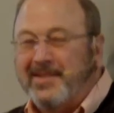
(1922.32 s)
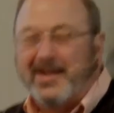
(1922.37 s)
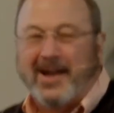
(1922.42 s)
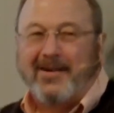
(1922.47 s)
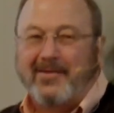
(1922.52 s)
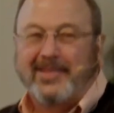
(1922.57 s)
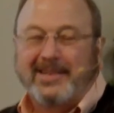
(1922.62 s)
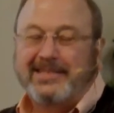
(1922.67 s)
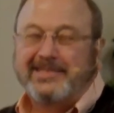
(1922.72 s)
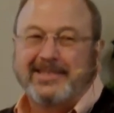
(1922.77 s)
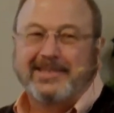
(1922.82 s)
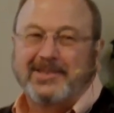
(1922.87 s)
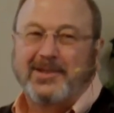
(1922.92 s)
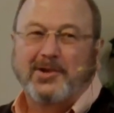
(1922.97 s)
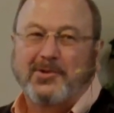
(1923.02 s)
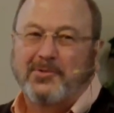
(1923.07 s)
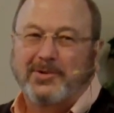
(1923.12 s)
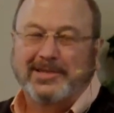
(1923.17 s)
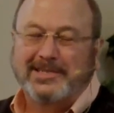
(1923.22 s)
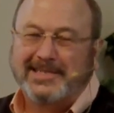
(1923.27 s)
No, this is
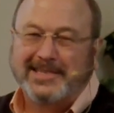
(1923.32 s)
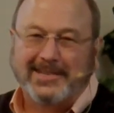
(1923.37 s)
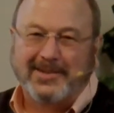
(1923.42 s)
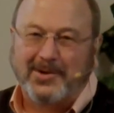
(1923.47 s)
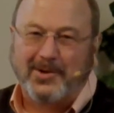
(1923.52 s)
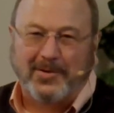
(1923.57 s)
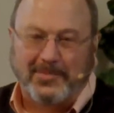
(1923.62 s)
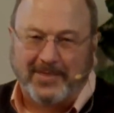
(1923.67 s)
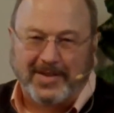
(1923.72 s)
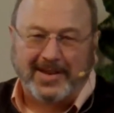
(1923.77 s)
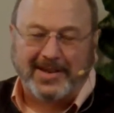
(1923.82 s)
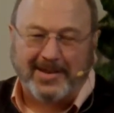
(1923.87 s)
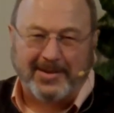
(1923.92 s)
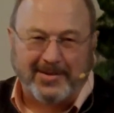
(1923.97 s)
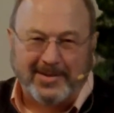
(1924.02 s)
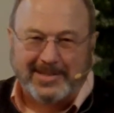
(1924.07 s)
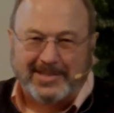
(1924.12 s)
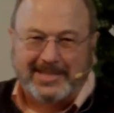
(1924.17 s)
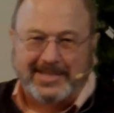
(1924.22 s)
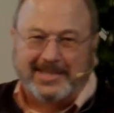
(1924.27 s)
you don't want to see the whole
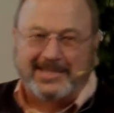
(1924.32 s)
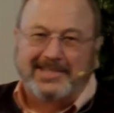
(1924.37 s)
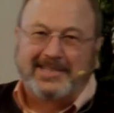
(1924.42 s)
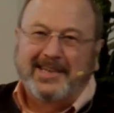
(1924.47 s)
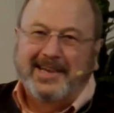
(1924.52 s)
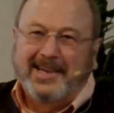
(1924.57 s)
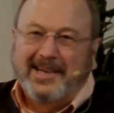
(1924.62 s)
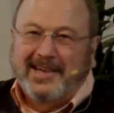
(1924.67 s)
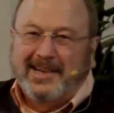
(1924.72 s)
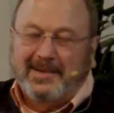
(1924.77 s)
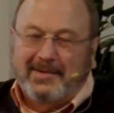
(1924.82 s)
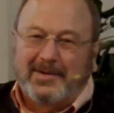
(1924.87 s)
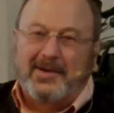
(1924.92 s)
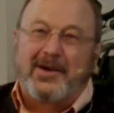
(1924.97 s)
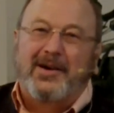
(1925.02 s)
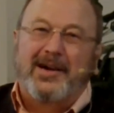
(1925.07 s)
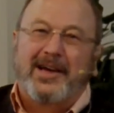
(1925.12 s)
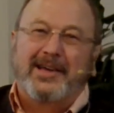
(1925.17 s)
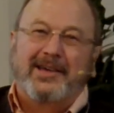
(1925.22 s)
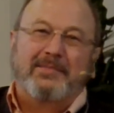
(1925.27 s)
video. It's just
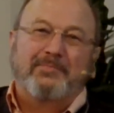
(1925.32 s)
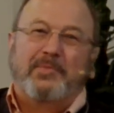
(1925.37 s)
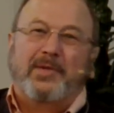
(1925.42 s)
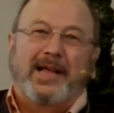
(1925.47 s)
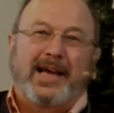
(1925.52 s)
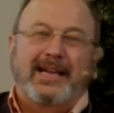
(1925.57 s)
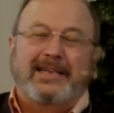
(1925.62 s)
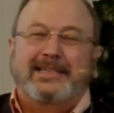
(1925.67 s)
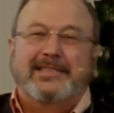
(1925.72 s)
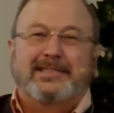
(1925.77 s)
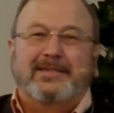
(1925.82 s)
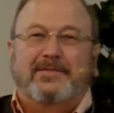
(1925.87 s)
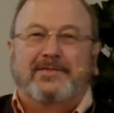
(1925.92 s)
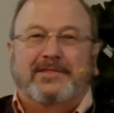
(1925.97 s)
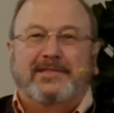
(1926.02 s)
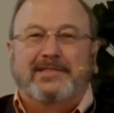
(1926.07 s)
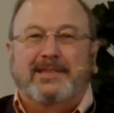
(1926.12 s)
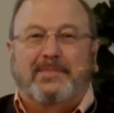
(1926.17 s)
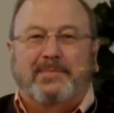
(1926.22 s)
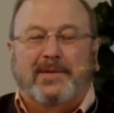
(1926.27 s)
go. You play just a
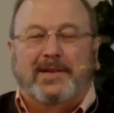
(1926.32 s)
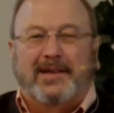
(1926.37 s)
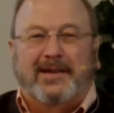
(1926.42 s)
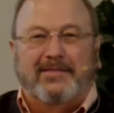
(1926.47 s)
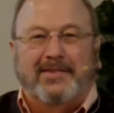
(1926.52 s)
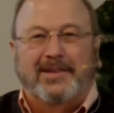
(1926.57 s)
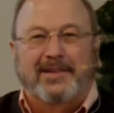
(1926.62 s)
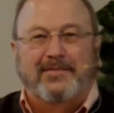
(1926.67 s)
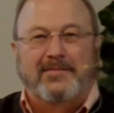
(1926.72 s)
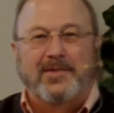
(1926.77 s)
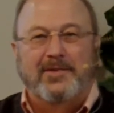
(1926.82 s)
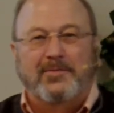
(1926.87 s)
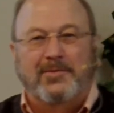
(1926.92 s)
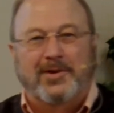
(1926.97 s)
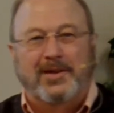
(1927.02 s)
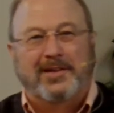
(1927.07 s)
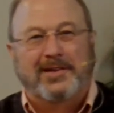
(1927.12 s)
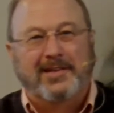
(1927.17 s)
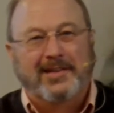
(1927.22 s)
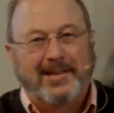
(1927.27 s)
snippet of it if you
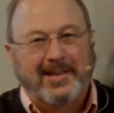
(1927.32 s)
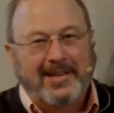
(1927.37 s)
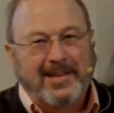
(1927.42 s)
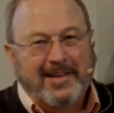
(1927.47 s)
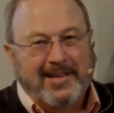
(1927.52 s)
would.